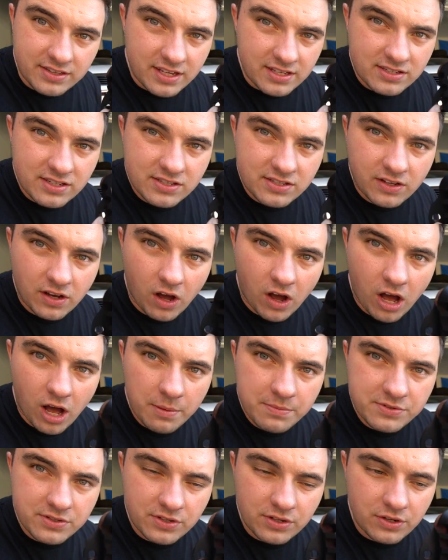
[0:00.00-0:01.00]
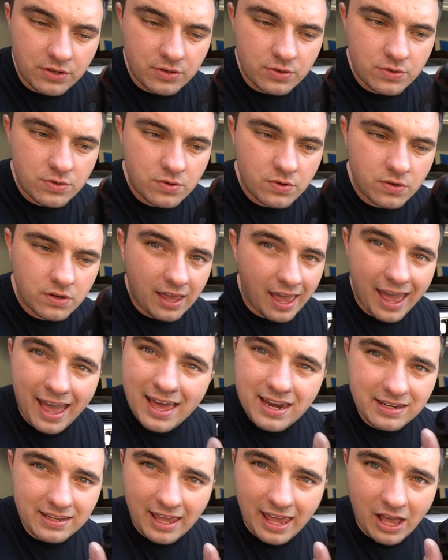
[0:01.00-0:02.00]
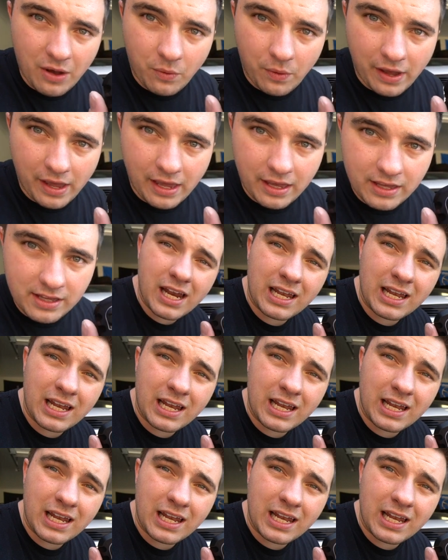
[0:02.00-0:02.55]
This is Cobb's new CAN gateway.